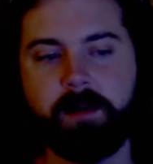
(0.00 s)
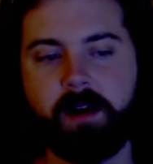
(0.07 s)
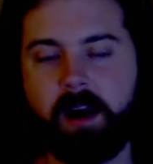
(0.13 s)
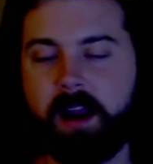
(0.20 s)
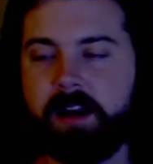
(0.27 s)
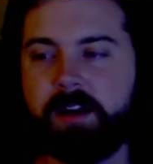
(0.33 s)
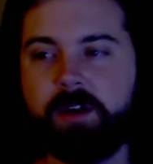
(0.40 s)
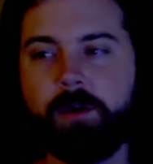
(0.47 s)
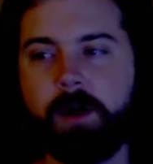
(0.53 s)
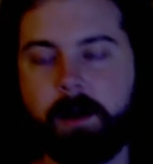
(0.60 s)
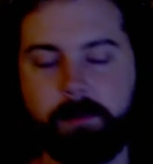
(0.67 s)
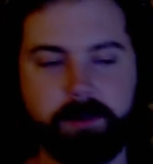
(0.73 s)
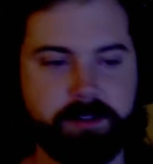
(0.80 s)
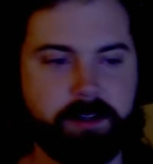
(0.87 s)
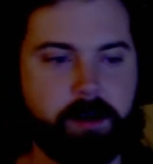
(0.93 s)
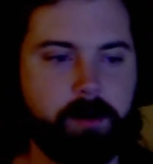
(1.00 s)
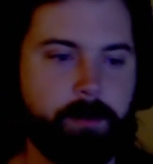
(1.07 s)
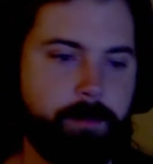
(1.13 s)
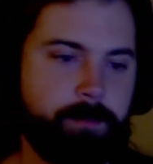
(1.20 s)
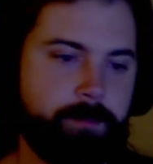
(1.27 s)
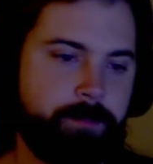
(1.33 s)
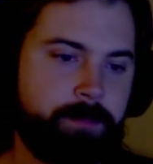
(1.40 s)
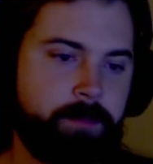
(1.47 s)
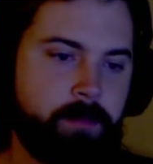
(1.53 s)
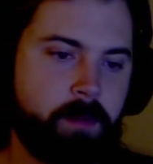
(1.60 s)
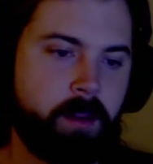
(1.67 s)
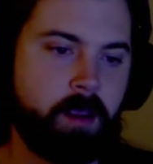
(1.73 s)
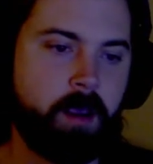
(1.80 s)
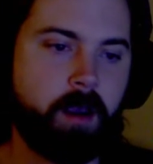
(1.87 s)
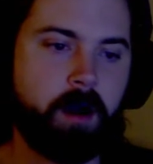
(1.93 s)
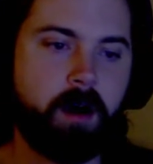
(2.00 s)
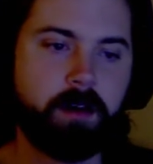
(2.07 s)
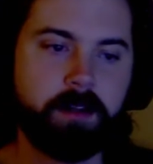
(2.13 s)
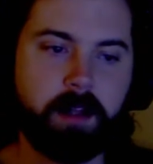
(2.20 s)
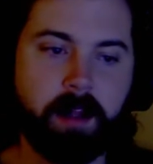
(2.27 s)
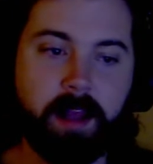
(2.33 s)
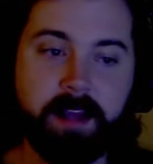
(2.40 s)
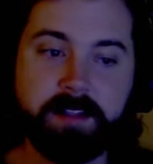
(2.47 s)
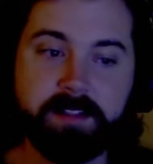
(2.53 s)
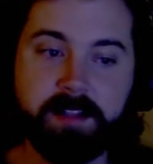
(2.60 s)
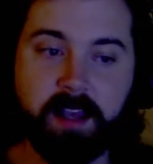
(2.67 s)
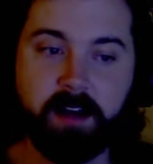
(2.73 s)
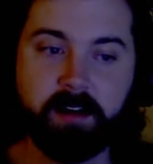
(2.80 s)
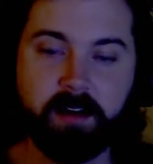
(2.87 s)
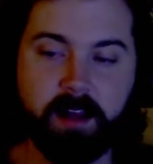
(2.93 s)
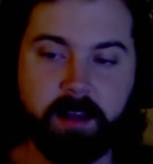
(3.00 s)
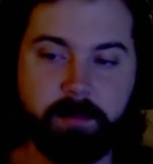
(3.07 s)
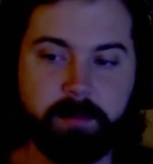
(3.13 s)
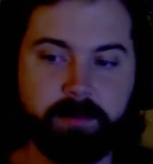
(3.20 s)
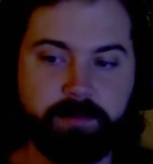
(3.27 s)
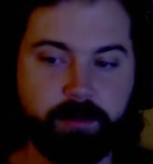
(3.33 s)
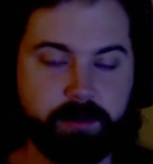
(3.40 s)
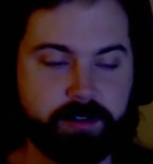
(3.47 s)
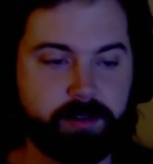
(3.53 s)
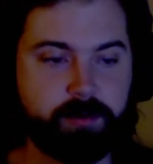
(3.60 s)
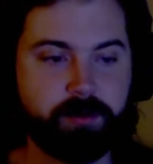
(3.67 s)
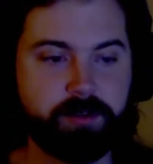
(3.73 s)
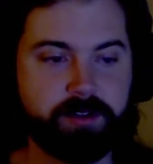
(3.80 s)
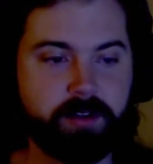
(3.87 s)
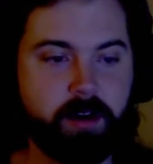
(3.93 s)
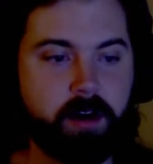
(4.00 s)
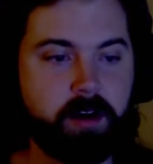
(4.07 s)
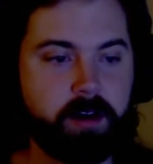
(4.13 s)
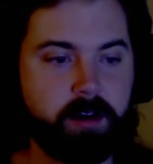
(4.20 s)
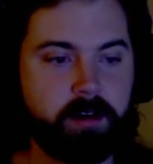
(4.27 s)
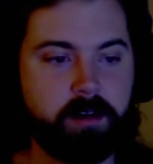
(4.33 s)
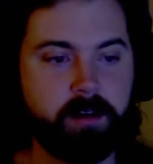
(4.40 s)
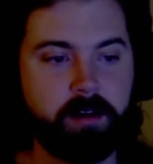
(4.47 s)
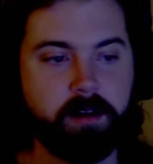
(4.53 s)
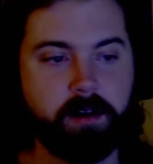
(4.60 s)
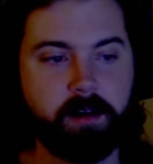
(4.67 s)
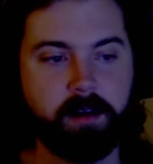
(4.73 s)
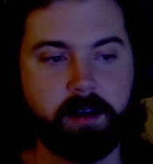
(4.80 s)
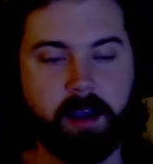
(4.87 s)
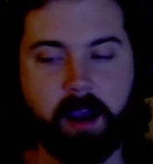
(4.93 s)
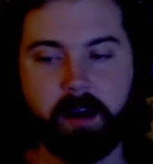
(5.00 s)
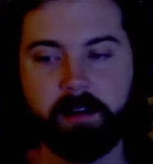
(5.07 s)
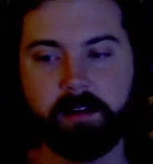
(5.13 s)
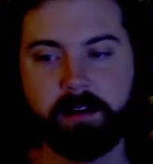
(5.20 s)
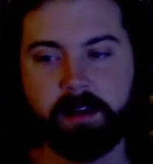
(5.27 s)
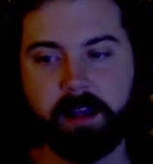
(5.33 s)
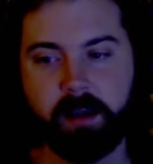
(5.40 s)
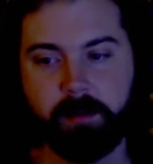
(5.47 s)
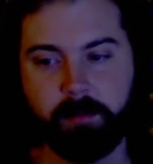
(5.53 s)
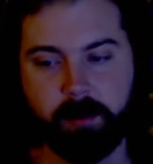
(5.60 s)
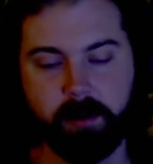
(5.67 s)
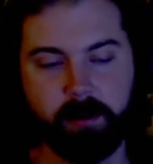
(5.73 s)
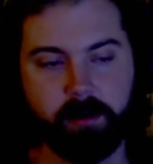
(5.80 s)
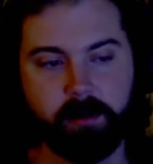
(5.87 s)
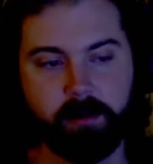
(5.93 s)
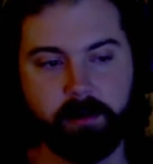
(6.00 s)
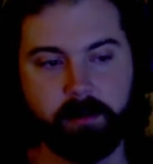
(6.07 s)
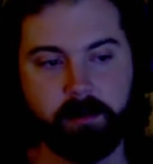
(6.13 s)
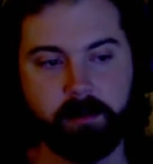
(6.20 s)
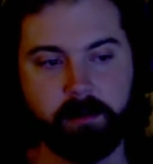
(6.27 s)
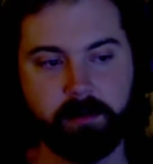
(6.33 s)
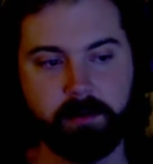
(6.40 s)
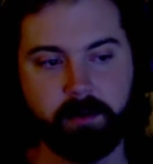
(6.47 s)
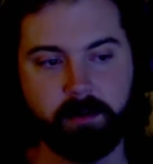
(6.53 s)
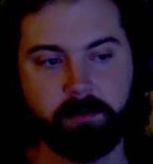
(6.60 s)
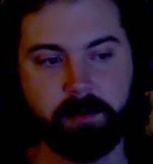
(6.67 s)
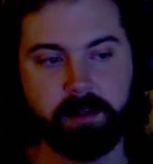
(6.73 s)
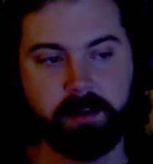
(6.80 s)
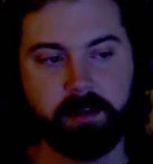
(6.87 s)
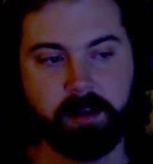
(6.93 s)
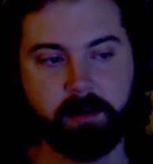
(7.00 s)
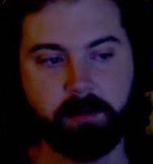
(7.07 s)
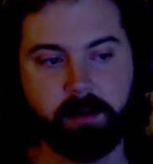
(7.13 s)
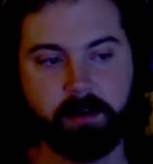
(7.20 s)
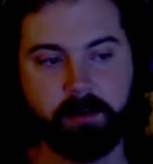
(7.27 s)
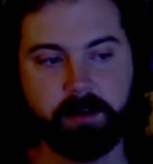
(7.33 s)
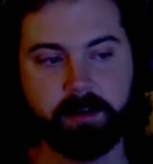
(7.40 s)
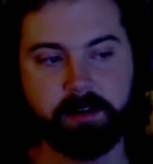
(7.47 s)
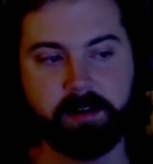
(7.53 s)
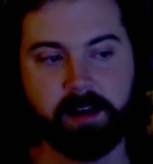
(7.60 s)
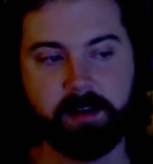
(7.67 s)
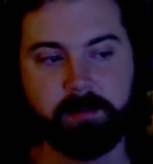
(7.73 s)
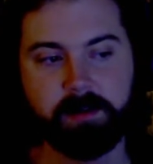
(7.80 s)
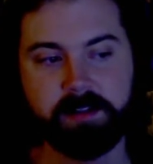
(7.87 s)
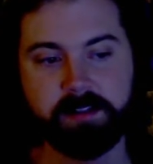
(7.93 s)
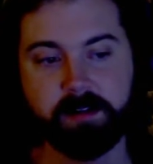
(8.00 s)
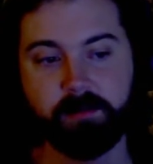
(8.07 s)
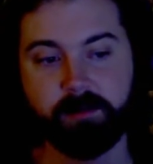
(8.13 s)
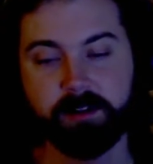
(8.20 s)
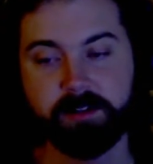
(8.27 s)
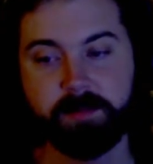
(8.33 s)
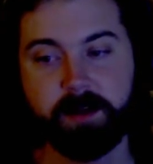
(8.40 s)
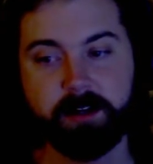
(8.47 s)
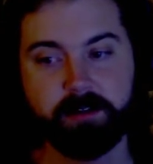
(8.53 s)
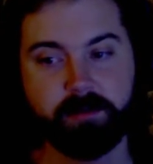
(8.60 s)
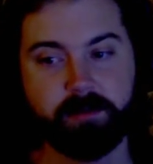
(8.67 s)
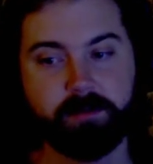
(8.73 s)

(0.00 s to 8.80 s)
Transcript: I knew I was home. On the last Saturday before school started, Kyle and Kimber told me they were going to take me somewhere special.